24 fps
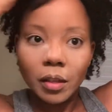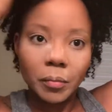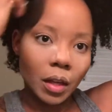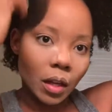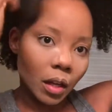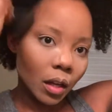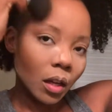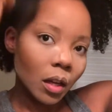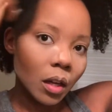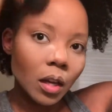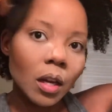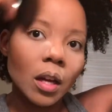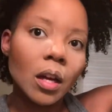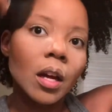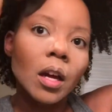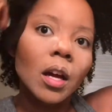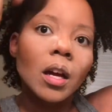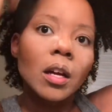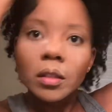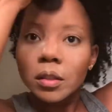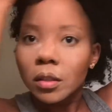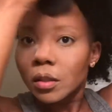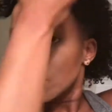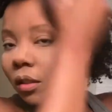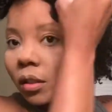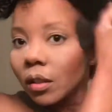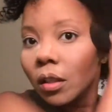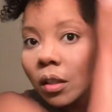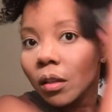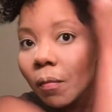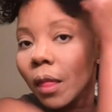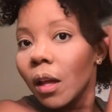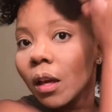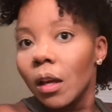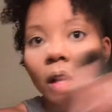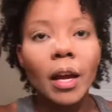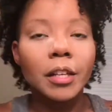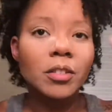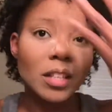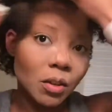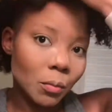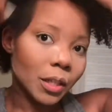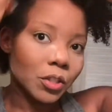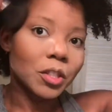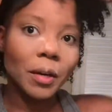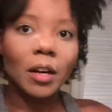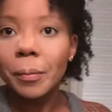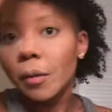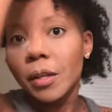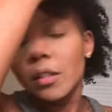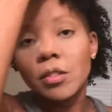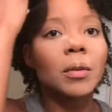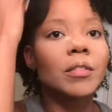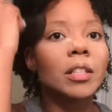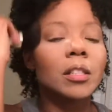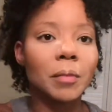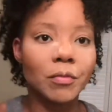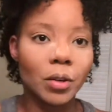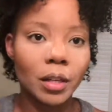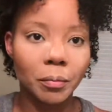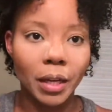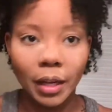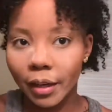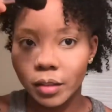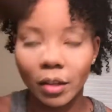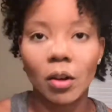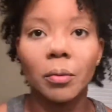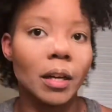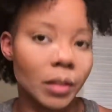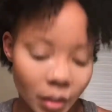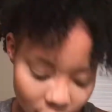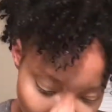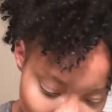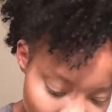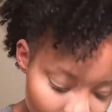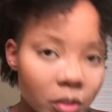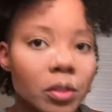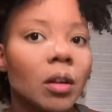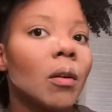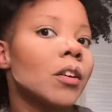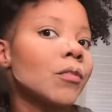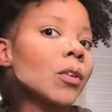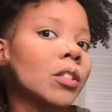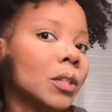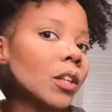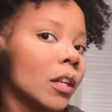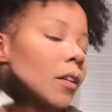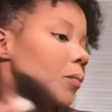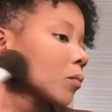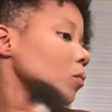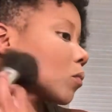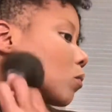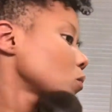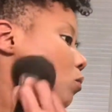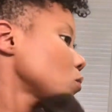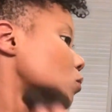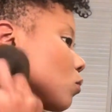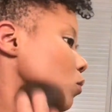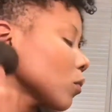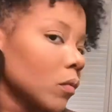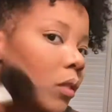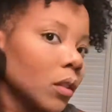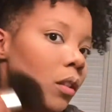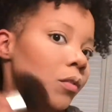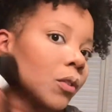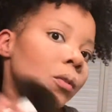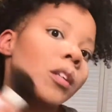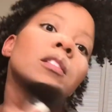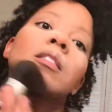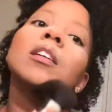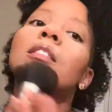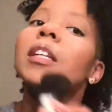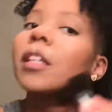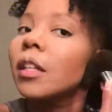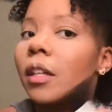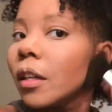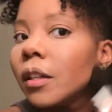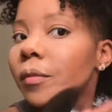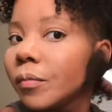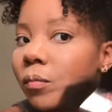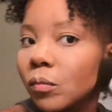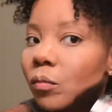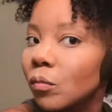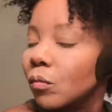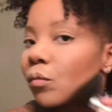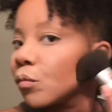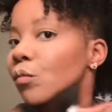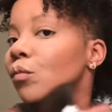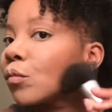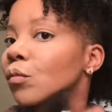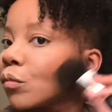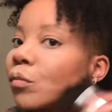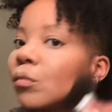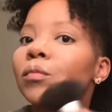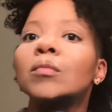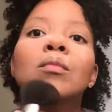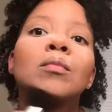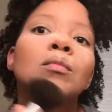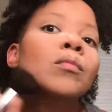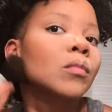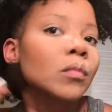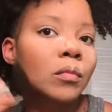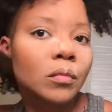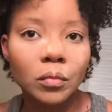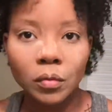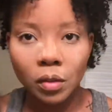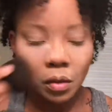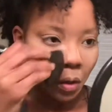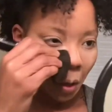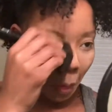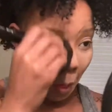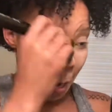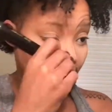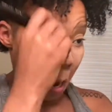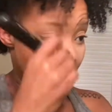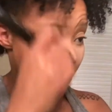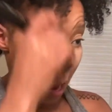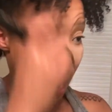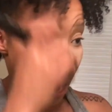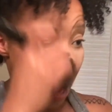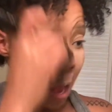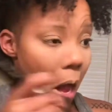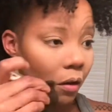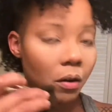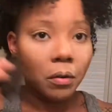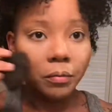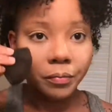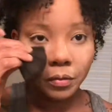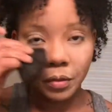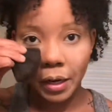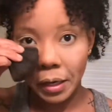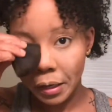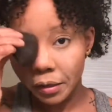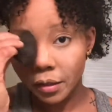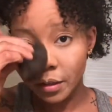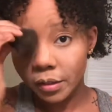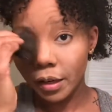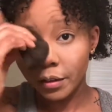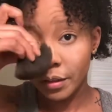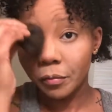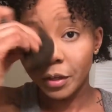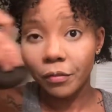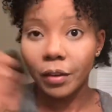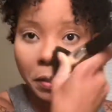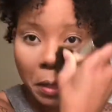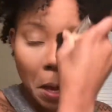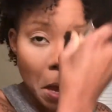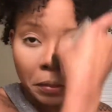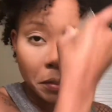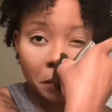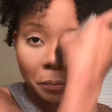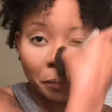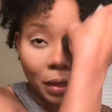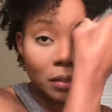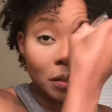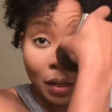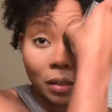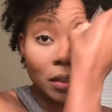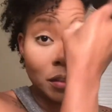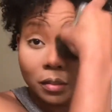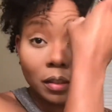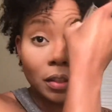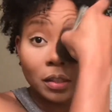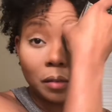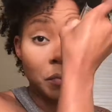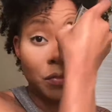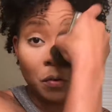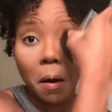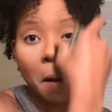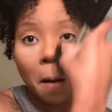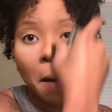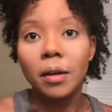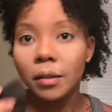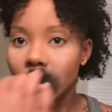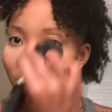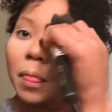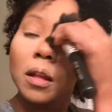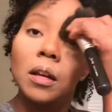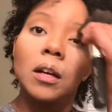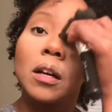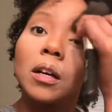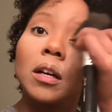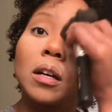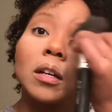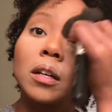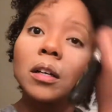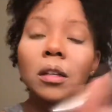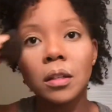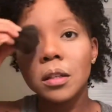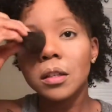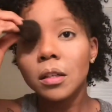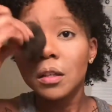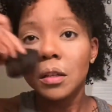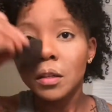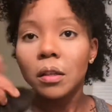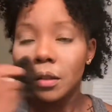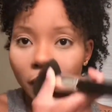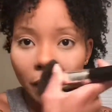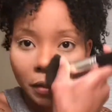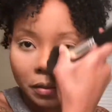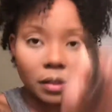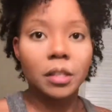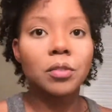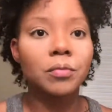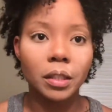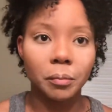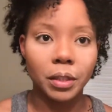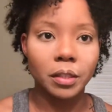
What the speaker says: and you guys are probably like, yo, what the fudge is going on? But, like, this stuff literally sets my face. My makeup does not move. I